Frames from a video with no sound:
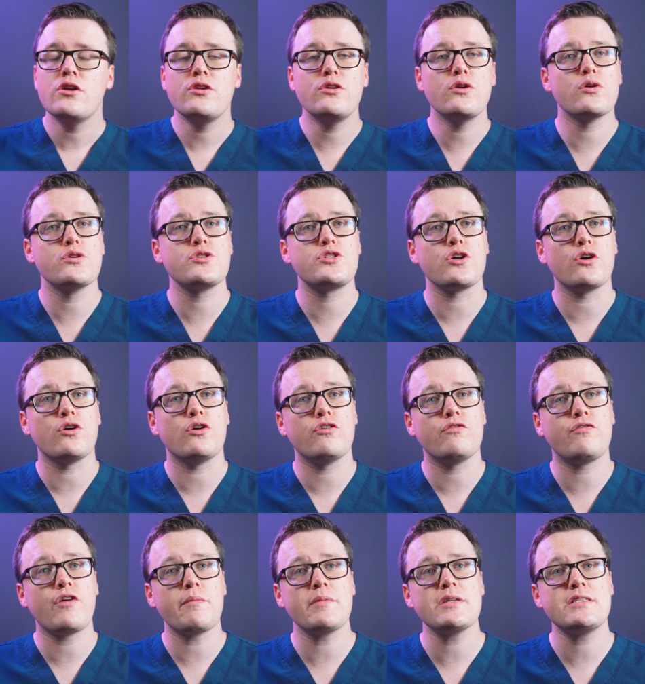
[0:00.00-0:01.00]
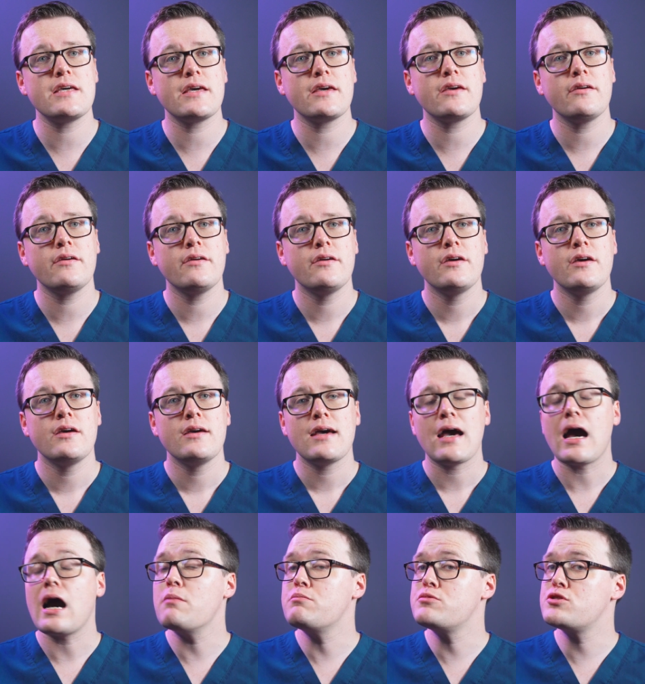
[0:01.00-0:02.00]
nausea or vomiting,
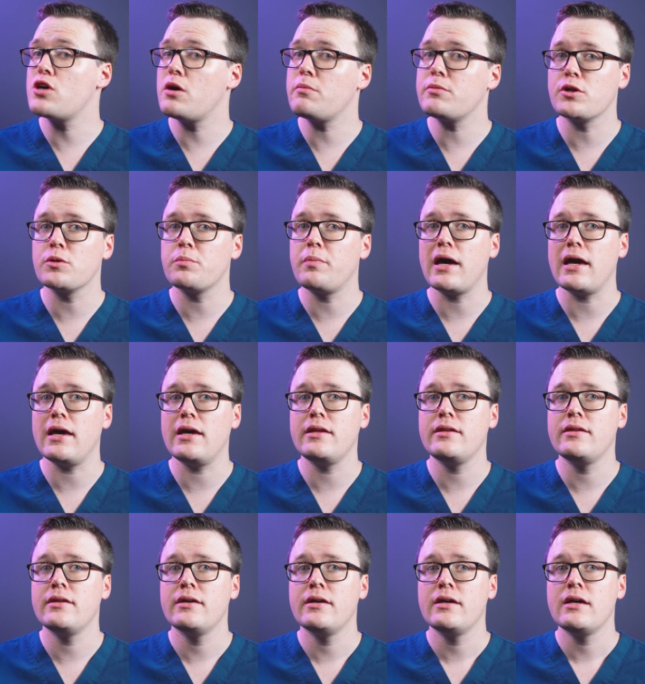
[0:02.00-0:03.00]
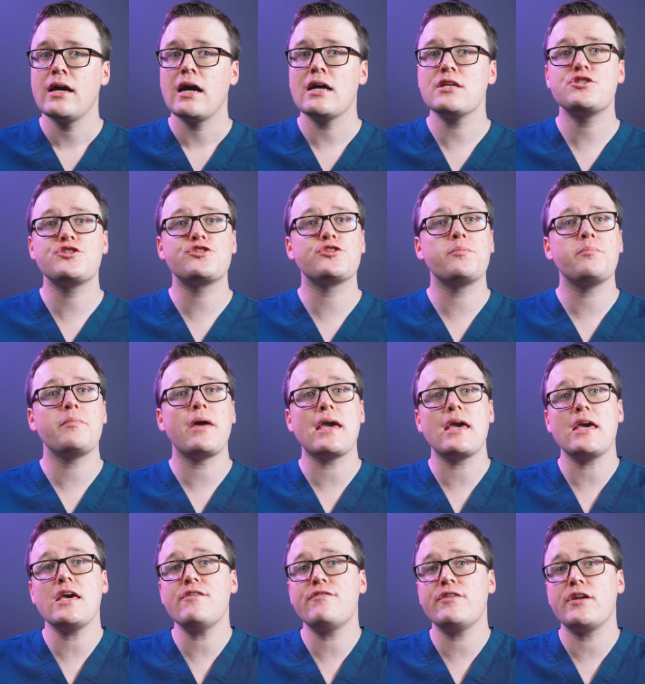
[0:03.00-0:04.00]
abdominal pain, and some may
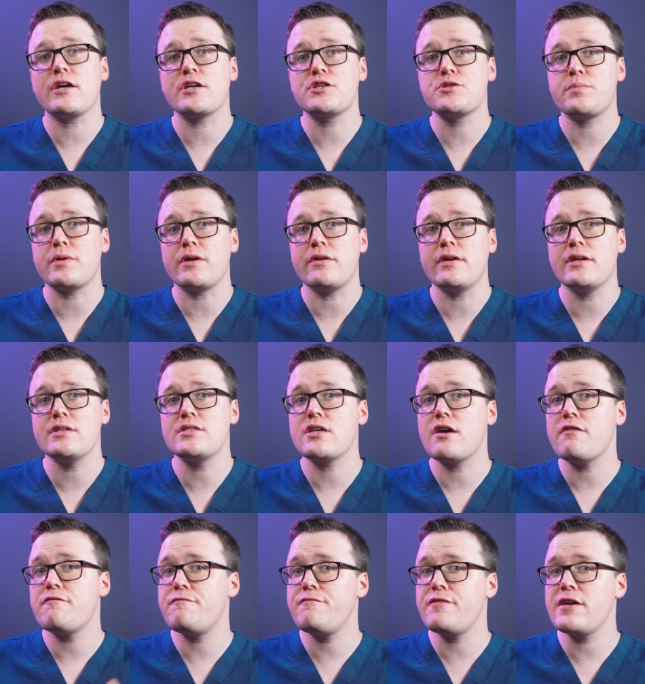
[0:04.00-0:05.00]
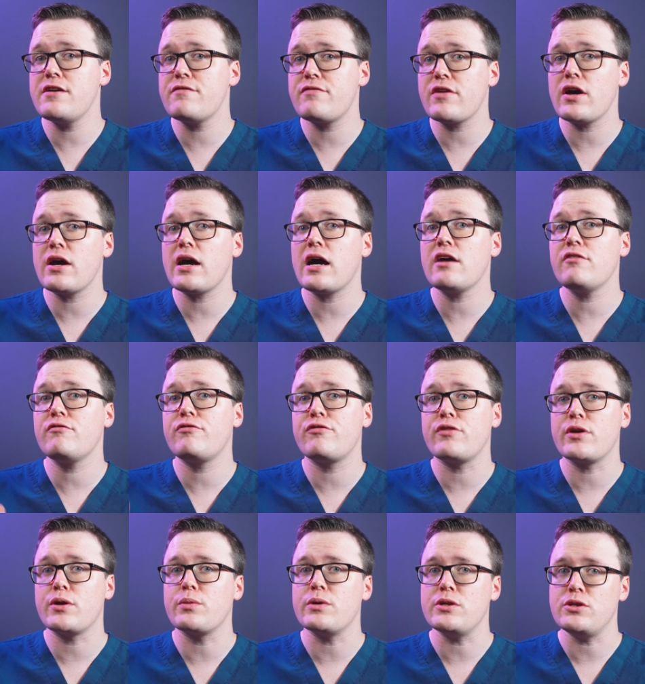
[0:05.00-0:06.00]
even experience fever and
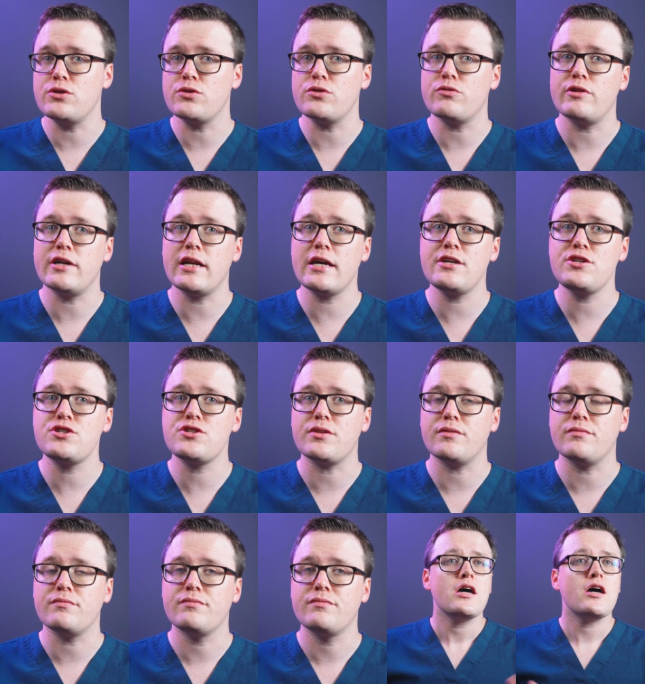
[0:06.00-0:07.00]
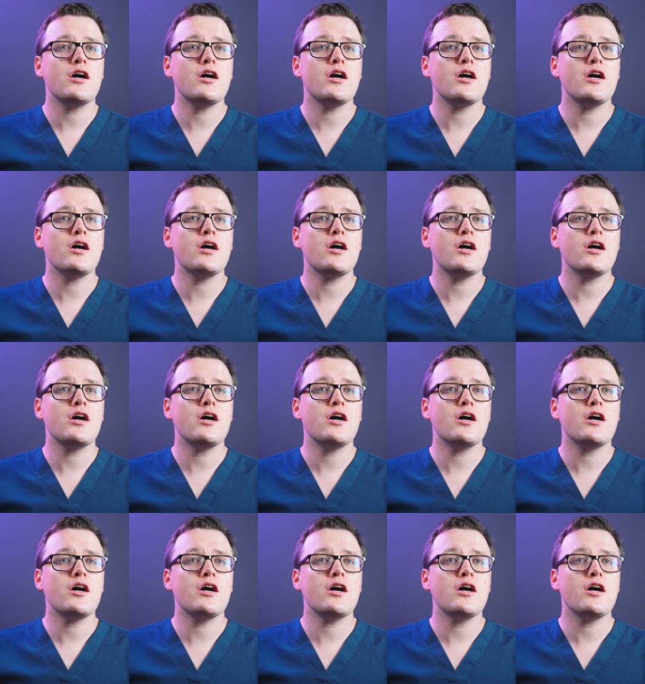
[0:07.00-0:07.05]
frequent urination.